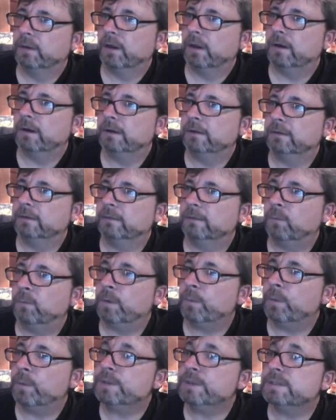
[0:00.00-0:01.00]

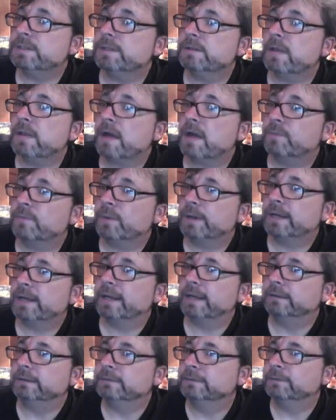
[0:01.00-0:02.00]
What's the lot for
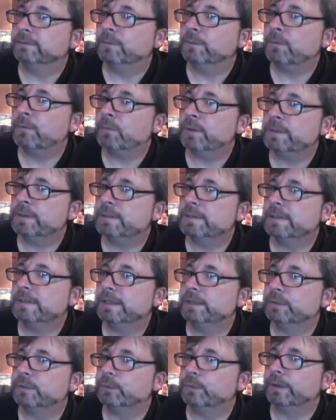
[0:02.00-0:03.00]
Ken? What did
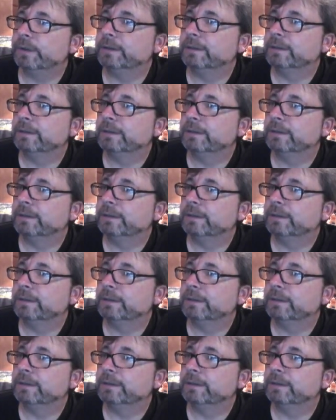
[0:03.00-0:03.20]
he do?